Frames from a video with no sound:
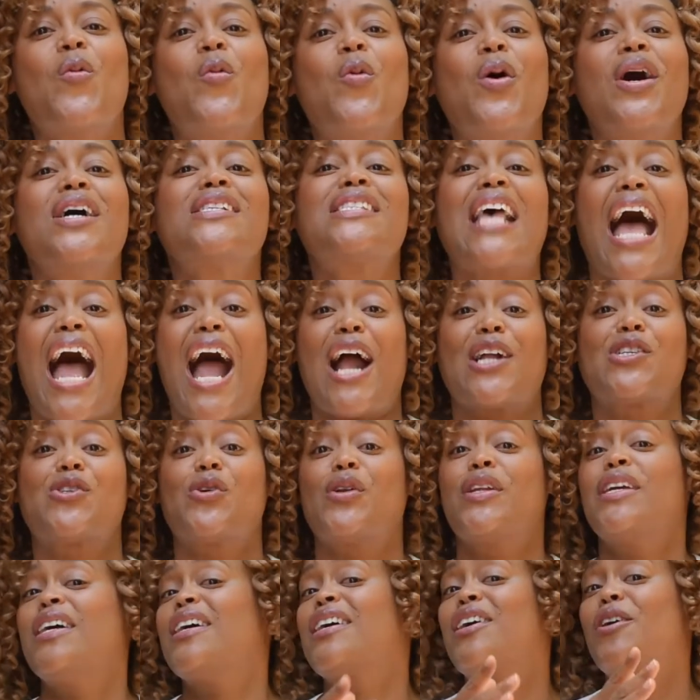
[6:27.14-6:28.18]
was
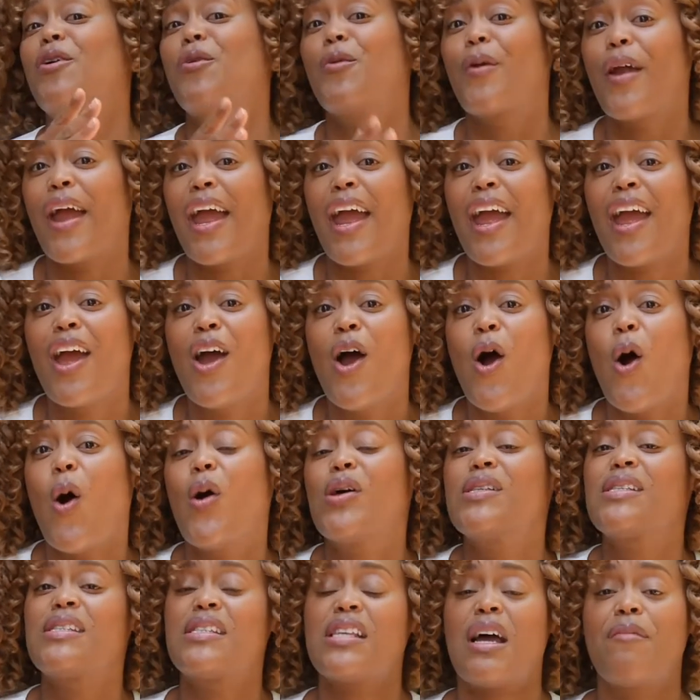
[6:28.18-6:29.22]
actually a career
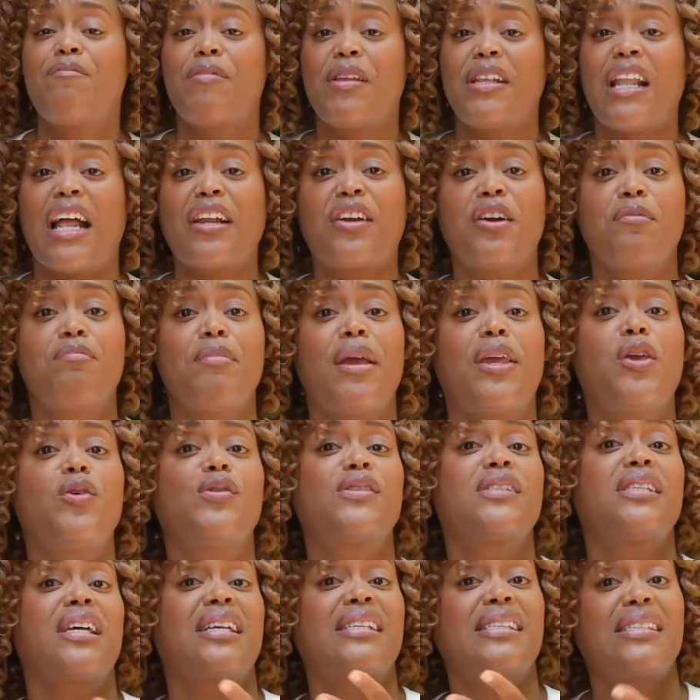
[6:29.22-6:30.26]
or something that could make
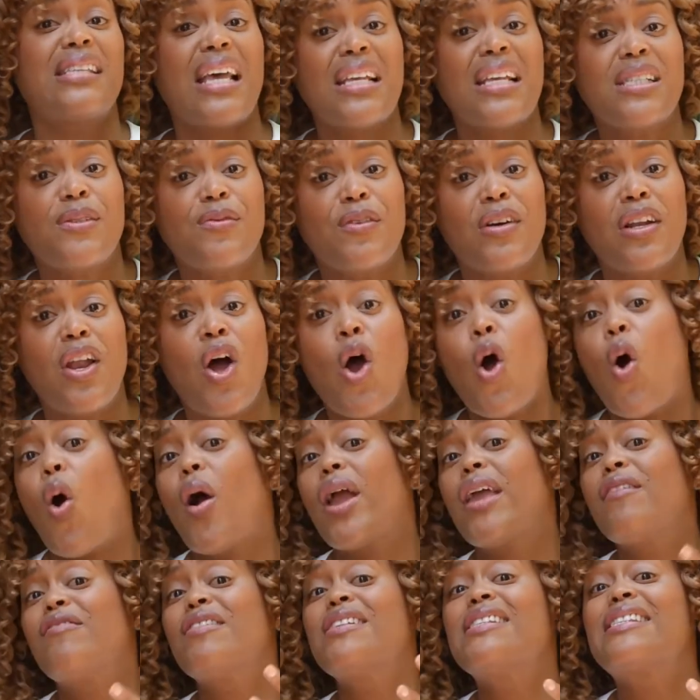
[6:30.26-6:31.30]
you successful
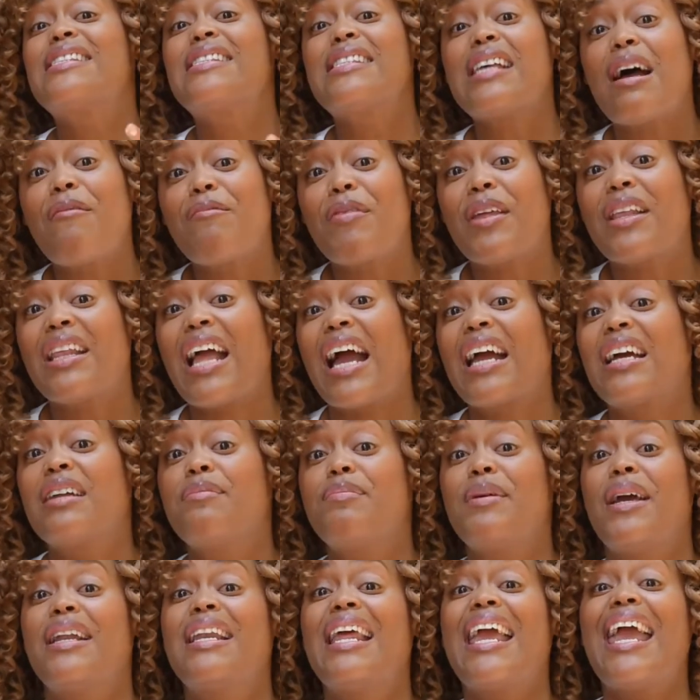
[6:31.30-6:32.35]
or even something that
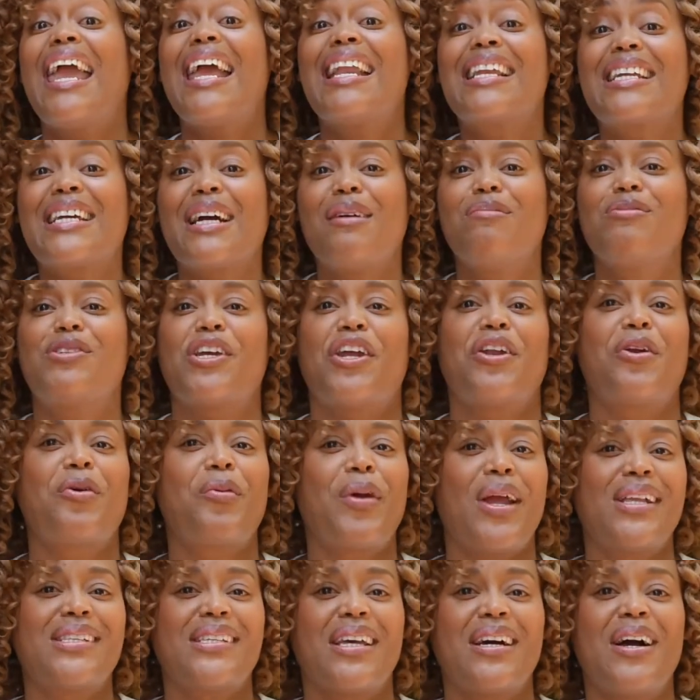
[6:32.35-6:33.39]
could be an income
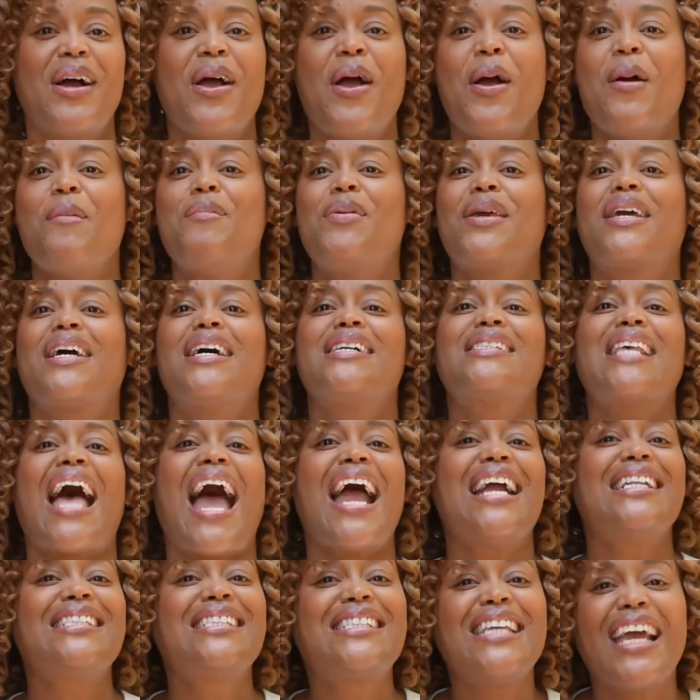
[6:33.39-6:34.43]
generator, because
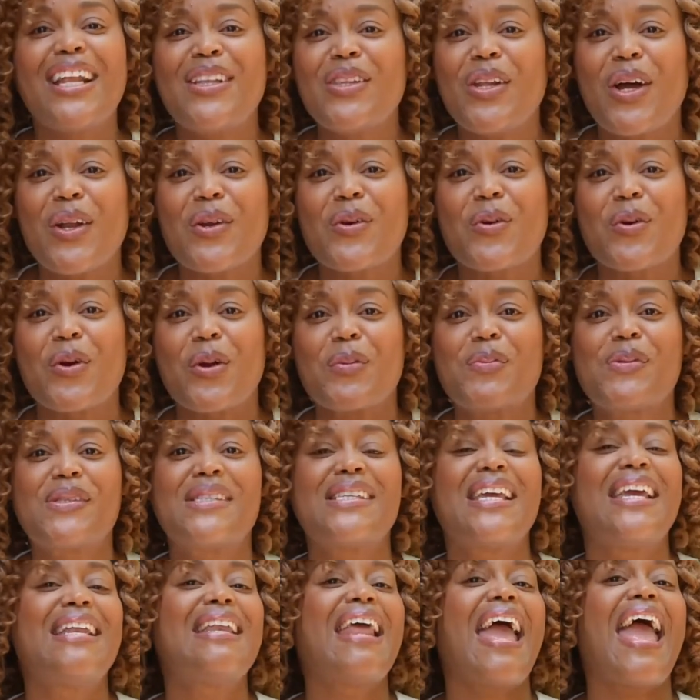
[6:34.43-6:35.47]
I did not grow up
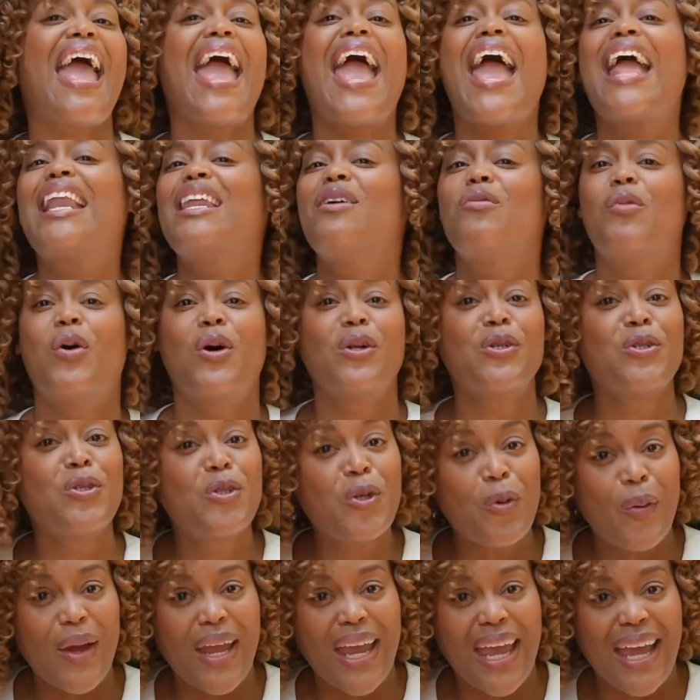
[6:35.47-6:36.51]
seeing anyone
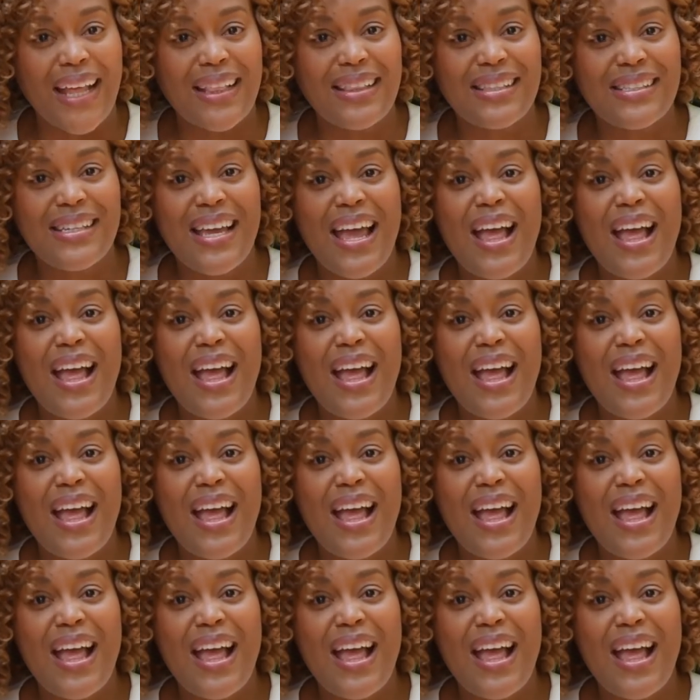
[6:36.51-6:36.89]
doing it.